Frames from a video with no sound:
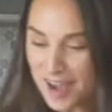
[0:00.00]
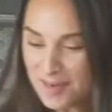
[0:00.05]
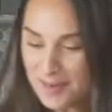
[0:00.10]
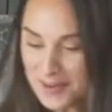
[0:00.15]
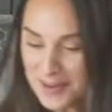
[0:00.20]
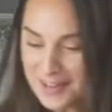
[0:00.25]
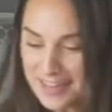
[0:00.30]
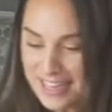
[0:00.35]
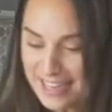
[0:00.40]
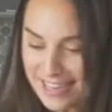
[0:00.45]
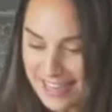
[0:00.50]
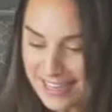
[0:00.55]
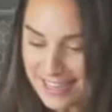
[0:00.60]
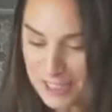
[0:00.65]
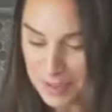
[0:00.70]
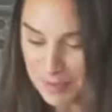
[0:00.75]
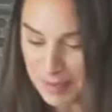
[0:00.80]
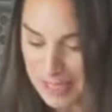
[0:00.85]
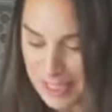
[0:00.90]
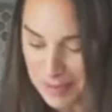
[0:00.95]
will eat a
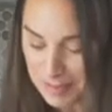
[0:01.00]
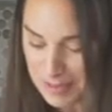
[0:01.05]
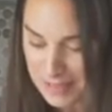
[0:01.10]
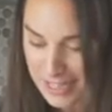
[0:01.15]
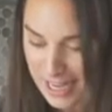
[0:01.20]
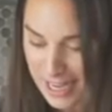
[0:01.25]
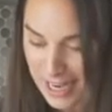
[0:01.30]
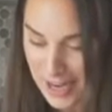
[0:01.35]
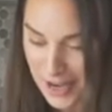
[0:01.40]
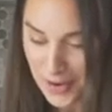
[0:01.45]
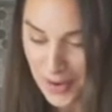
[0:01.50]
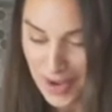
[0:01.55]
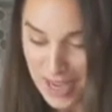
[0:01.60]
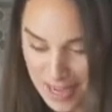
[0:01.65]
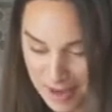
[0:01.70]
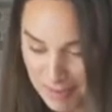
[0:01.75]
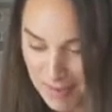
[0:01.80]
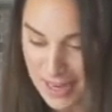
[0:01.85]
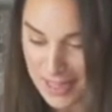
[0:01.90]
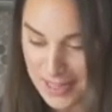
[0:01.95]
space potato
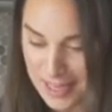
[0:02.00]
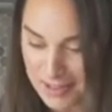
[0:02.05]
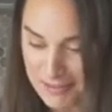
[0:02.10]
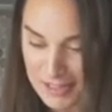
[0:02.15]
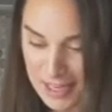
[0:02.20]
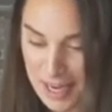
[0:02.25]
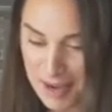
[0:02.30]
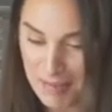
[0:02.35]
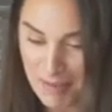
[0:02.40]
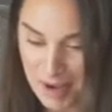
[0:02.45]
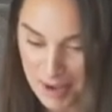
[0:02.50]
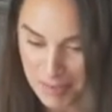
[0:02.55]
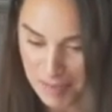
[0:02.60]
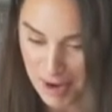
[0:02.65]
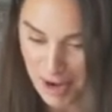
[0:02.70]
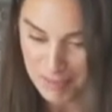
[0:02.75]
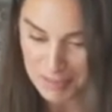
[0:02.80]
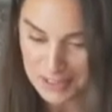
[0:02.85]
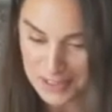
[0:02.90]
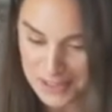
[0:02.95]
in my lifetime, I
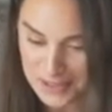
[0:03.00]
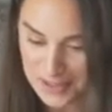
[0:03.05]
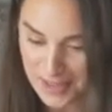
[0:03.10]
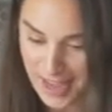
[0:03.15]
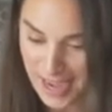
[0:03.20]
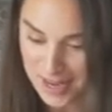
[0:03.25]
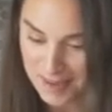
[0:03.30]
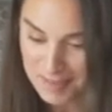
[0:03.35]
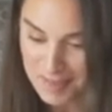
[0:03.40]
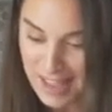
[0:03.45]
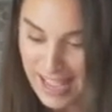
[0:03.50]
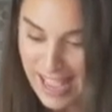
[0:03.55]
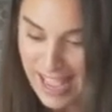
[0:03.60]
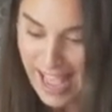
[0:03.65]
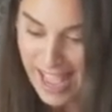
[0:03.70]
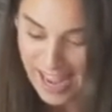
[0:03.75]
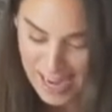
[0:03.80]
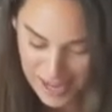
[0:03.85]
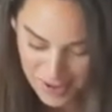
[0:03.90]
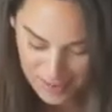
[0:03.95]
promise you that.
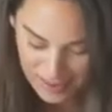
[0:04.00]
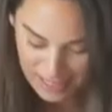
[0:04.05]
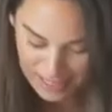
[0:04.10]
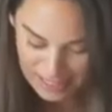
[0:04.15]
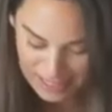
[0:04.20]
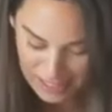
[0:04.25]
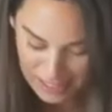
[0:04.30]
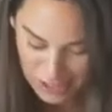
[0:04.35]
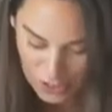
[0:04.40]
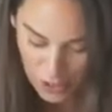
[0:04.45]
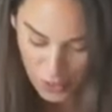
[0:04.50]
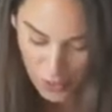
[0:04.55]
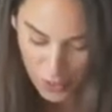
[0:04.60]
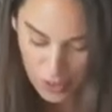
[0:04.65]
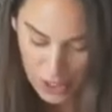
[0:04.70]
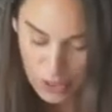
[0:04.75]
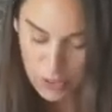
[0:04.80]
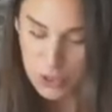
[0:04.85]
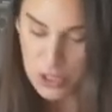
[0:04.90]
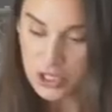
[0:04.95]
Anyways, so
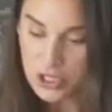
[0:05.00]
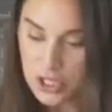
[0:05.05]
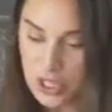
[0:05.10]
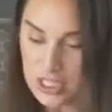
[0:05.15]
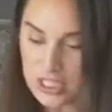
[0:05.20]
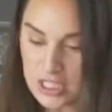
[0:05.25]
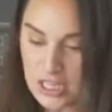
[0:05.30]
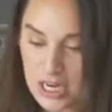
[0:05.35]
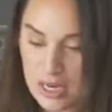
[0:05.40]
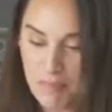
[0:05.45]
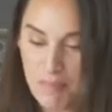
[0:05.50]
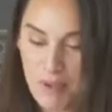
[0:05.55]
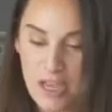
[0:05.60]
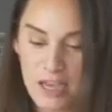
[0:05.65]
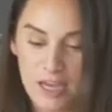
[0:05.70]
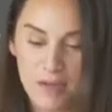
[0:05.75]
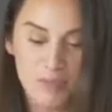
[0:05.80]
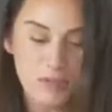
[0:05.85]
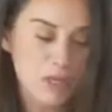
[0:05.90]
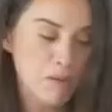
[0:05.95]
you suggested I pick
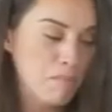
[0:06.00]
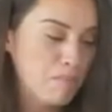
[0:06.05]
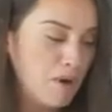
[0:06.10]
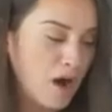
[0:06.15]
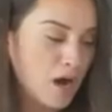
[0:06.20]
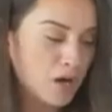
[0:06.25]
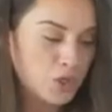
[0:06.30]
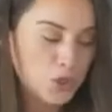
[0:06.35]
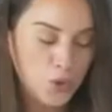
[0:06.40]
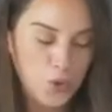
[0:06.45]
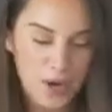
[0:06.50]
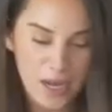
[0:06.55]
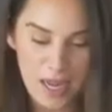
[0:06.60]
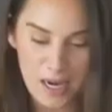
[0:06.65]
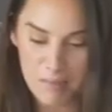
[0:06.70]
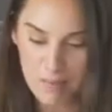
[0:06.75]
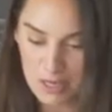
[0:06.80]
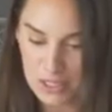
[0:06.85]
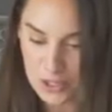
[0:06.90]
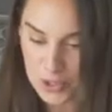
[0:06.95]
up some bok choy
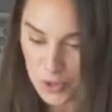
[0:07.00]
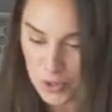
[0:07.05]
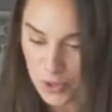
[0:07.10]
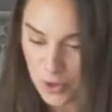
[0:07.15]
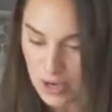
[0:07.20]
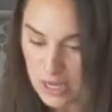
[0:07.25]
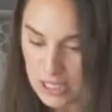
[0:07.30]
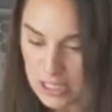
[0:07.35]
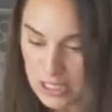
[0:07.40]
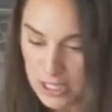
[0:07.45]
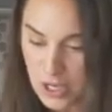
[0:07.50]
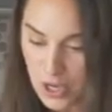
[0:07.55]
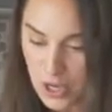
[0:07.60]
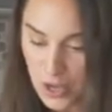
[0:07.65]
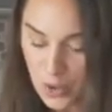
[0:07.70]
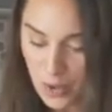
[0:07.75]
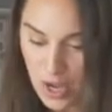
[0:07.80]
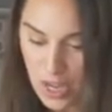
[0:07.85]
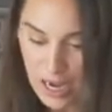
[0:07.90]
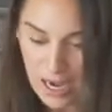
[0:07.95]
and mustard greens,
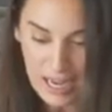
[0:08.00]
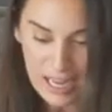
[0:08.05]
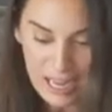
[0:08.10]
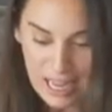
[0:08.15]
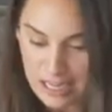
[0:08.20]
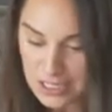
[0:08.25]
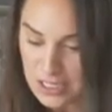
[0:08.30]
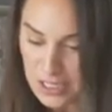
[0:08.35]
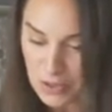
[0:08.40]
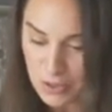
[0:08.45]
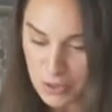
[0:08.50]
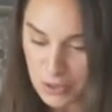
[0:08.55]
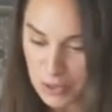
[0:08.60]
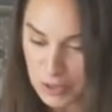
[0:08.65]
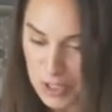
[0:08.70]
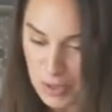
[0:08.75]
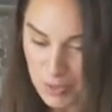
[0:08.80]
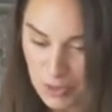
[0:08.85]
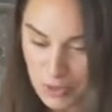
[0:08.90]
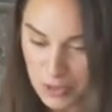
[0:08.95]
and I can't say those are
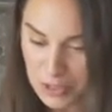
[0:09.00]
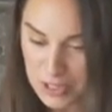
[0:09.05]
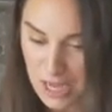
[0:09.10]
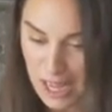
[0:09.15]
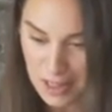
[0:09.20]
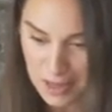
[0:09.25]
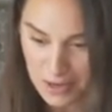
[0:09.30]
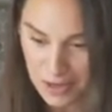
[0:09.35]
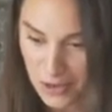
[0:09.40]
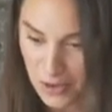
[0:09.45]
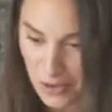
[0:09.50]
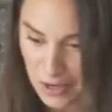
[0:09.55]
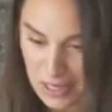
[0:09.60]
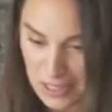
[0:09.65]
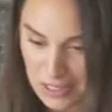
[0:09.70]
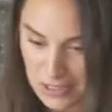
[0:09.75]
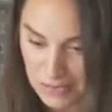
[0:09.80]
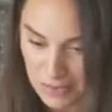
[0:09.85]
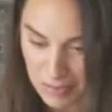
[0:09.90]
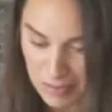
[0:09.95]
typical salad
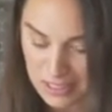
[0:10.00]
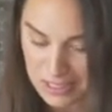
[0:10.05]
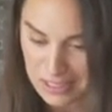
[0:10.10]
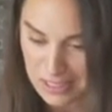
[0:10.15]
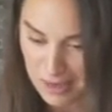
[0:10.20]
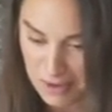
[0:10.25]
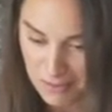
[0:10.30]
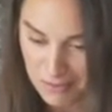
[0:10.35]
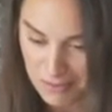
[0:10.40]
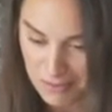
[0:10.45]
ingredients for myself.